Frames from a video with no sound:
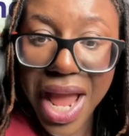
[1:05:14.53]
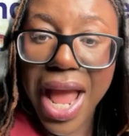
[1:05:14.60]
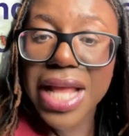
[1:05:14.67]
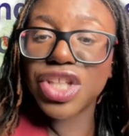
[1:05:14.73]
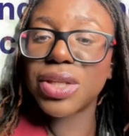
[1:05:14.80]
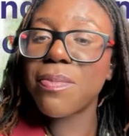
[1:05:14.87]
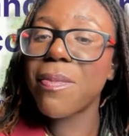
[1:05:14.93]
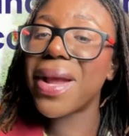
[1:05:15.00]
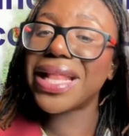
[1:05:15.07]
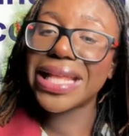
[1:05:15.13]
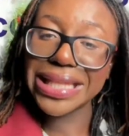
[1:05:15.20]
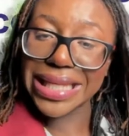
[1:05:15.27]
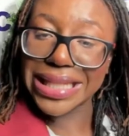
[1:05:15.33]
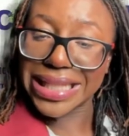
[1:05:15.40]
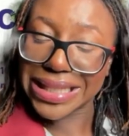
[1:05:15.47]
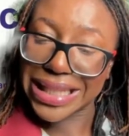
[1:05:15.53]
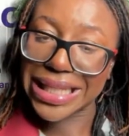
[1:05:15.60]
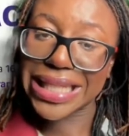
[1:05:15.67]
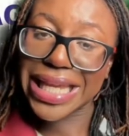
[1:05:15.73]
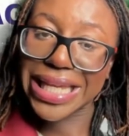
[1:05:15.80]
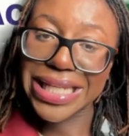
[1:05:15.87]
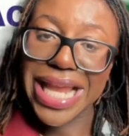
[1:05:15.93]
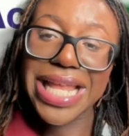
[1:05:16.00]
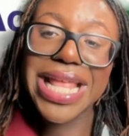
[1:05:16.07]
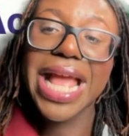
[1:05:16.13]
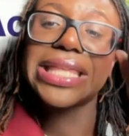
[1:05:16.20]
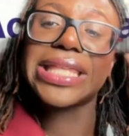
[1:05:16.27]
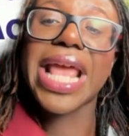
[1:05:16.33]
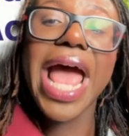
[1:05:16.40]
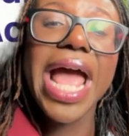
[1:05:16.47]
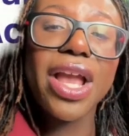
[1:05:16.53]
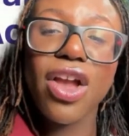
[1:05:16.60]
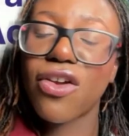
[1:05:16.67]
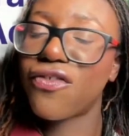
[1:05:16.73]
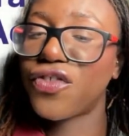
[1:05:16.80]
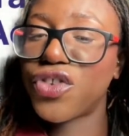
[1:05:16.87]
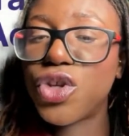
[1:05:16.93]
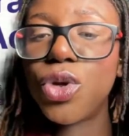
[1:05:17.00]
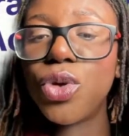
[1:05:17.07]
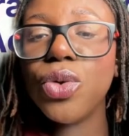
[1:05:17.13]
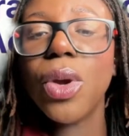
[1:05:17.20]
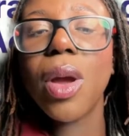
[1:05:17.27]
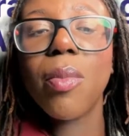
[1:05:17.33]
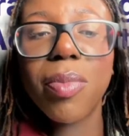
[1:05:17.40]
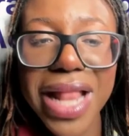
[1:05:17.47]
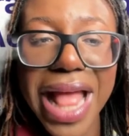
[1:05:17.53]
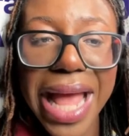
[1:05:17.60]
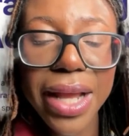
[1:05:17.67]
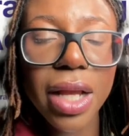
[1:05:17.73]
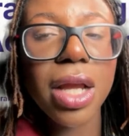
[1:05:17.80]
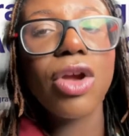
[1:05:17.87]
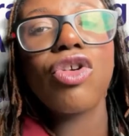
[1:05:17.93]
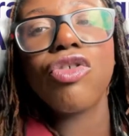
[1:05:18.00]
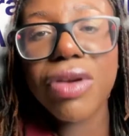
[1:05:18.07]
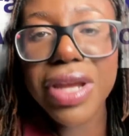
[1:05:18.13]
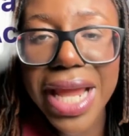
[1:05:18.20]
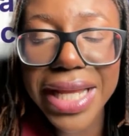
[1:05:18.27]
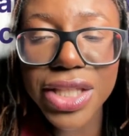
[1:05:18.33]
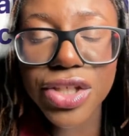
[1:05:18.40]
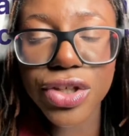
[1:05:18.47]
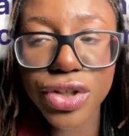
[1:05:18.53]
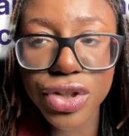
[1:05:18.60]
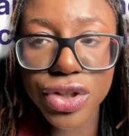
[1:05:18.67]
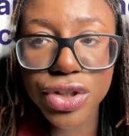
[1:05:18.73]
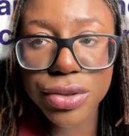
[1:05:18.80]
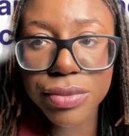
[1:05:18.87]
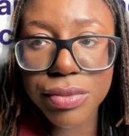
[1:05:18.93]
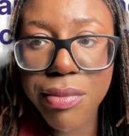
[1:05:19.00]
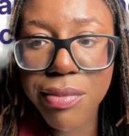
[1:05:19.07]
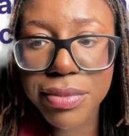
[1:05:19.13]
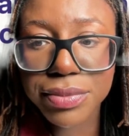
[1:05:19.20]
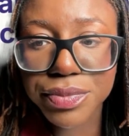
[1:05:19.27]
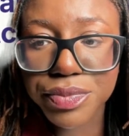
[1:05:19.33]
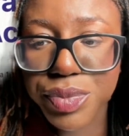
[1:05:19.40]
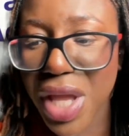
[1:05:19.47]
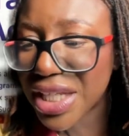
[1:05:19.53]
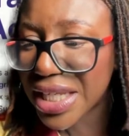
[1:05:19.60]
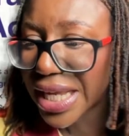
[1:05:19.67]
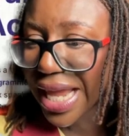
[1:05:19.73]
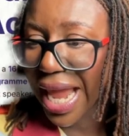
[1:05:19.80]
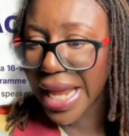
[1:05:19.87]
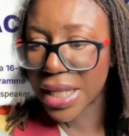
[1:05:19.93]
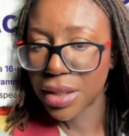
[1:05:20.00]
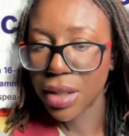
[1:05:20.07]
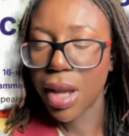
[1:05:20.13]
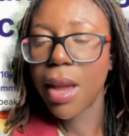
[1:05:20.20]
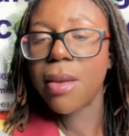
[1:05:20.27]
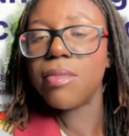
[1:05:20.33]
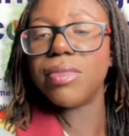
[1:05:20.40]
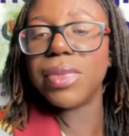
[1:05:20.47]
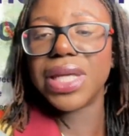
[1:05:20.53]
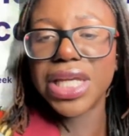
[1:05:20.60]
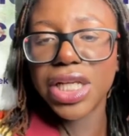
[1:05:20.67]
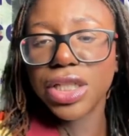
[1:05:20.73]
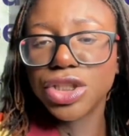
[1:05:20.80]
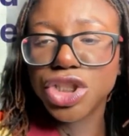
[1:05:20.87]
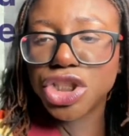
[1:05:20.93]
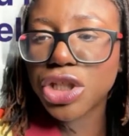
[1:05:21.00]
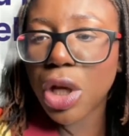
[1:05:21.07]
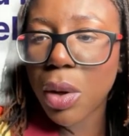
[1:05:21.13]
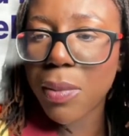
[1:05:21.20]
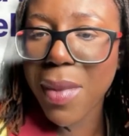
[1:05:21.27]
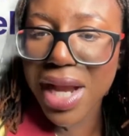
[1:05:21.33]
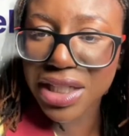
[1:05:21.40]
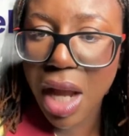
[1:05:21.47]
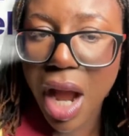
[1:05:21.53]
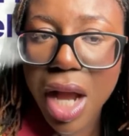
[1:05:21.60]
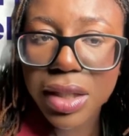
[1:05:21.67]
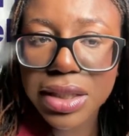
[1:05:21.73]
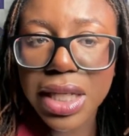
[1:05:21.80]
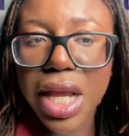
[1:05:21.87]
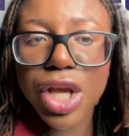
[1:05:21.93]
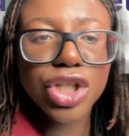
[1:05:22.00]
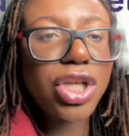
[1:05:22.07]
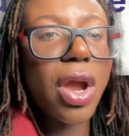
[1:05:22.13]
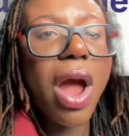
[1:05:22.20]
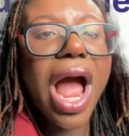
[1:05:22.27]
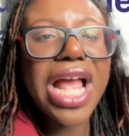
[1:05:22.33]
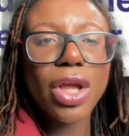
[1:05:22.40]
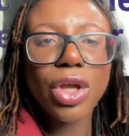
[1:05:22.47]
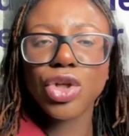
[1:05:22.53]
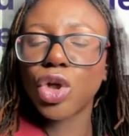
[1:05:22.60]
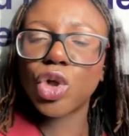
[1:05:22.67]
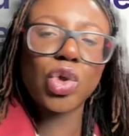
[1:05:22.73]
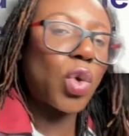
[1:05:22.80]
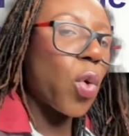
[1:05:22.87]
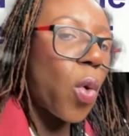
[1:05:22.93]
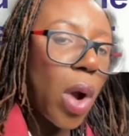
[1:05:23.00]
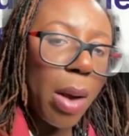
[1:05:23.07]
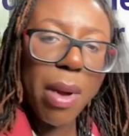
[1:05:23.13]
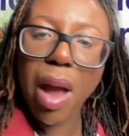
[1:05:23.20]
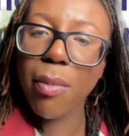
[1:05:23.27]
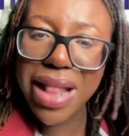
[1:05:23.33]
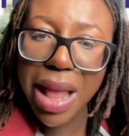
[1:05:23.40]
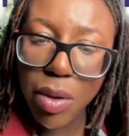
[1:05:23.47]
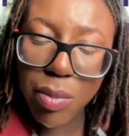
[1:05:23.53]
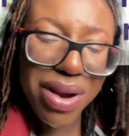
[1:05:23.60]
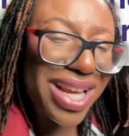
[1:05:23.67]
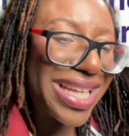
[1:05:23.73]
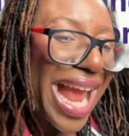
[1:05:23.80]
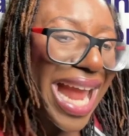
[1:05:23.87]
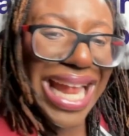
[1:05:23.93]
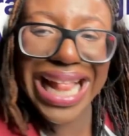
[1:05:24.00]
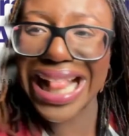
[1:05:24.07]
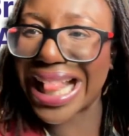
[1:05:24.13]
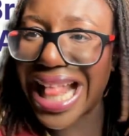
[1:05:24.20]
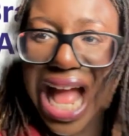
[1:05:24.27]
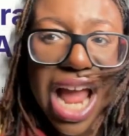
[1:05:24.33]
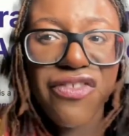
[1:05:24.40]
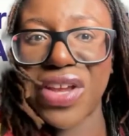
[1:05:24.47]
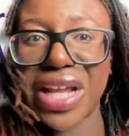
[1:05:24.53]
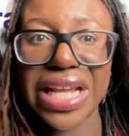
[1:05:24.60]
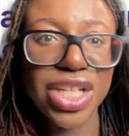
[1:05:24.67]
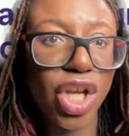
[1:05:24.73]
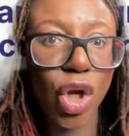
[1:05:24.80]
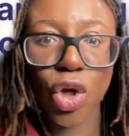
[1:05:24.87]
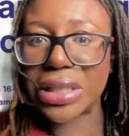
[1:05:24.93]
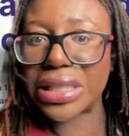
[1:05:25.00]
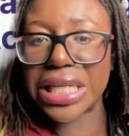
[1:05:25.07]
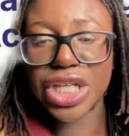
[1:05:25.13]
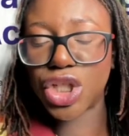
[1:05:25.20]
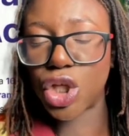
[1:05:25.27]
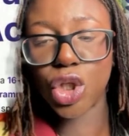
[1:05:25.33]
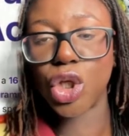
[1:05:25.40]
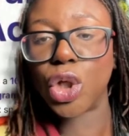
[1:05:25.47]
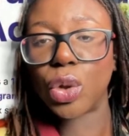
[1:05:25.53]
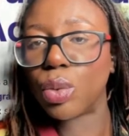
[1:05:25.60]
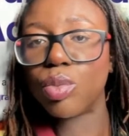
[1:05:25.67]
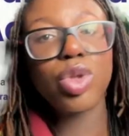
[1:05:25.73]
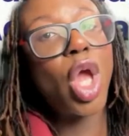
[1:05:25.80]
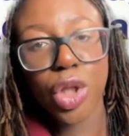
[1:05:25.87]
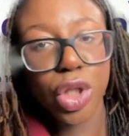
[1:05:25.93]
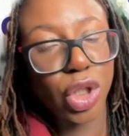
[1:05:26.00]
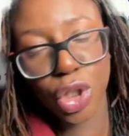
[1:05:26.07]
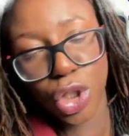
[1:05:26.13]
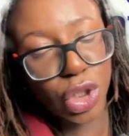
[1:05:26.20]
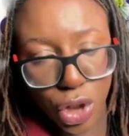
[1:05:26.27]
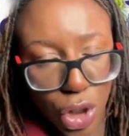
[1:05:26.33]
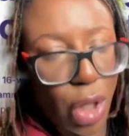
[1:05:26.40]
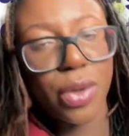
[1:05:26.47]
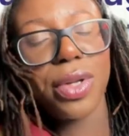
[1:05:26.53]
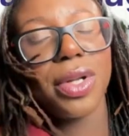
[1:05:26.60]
just melanin into this, and I tag a few black creators. That's again me showing my stance. So I don't just talk about black women because I think it's a good niche to do. No, no, no, no, no.